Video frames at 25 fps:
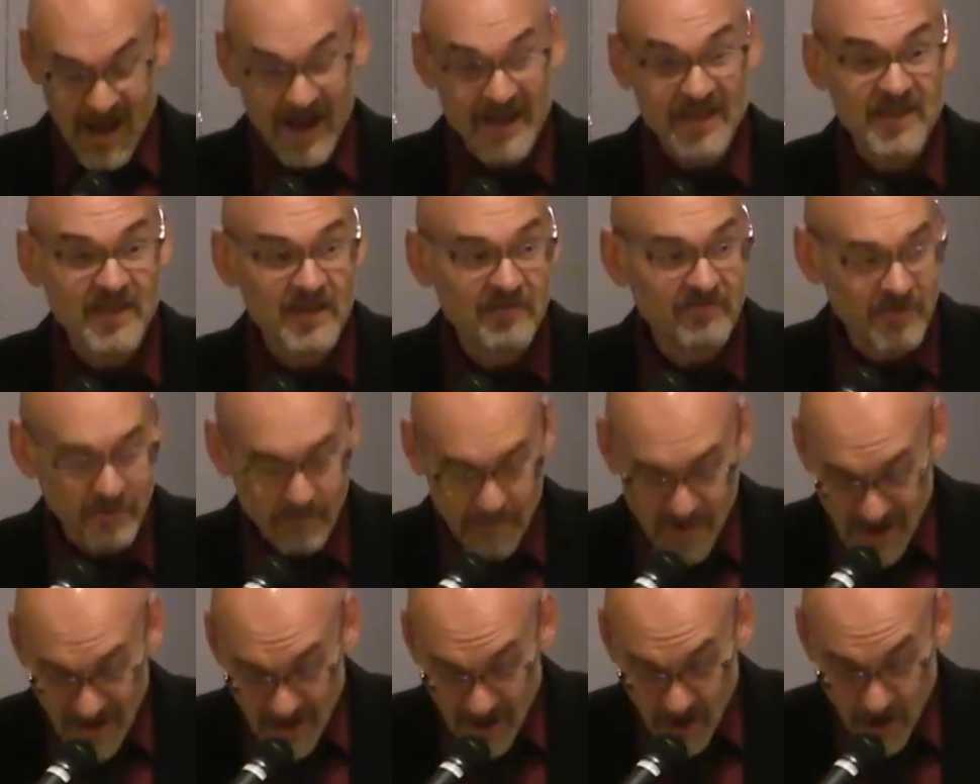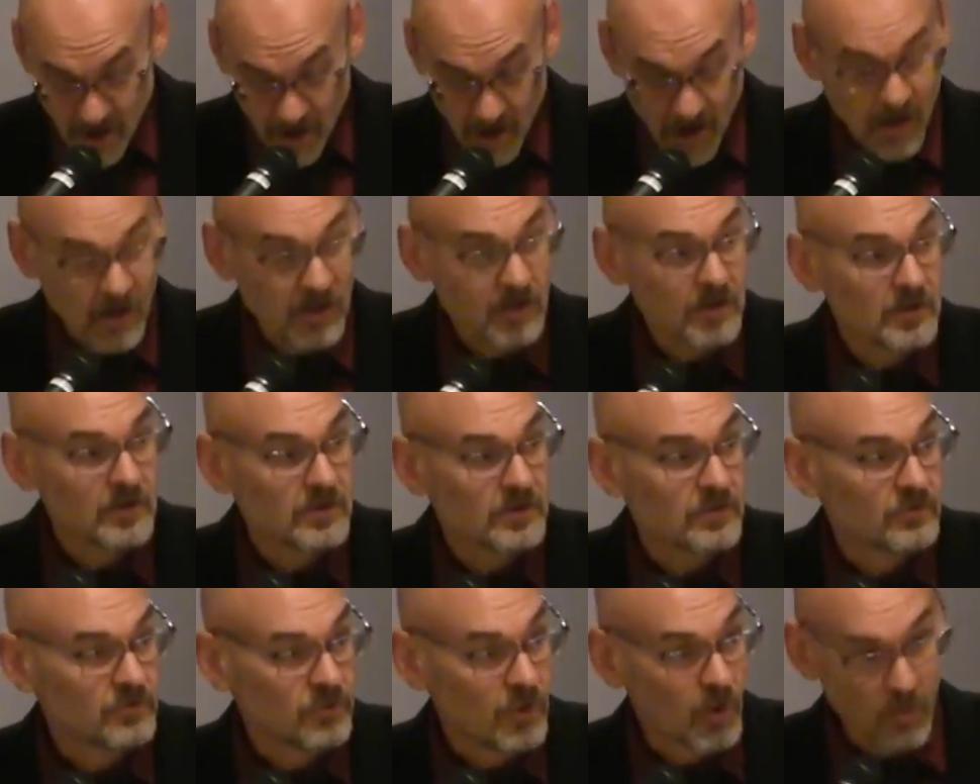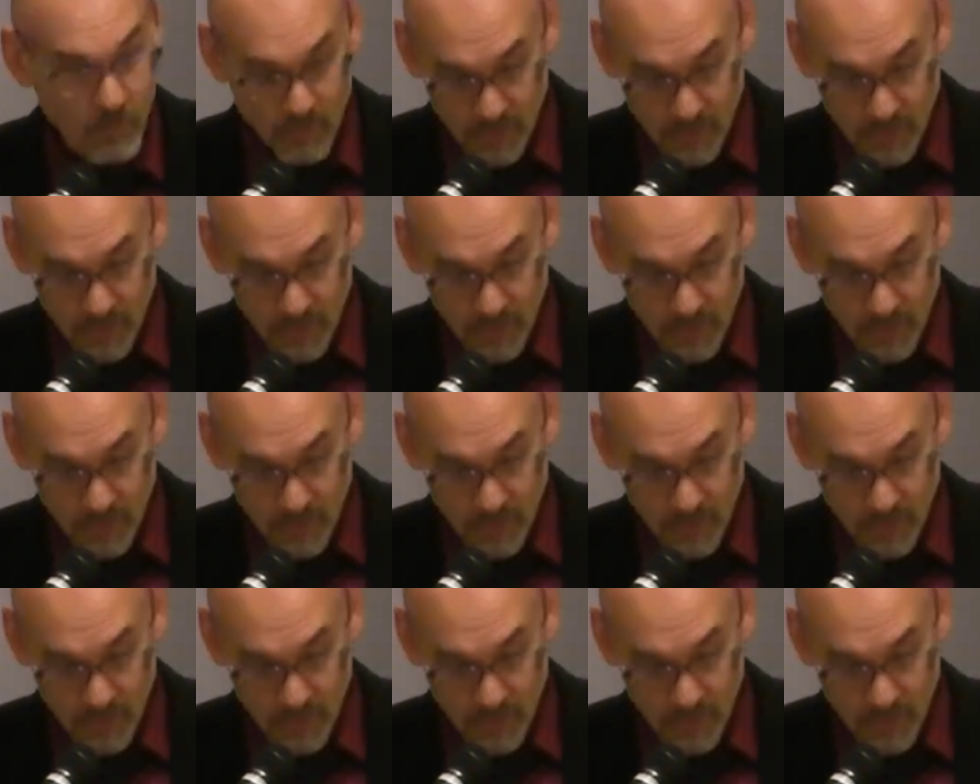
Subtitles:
give it my all, no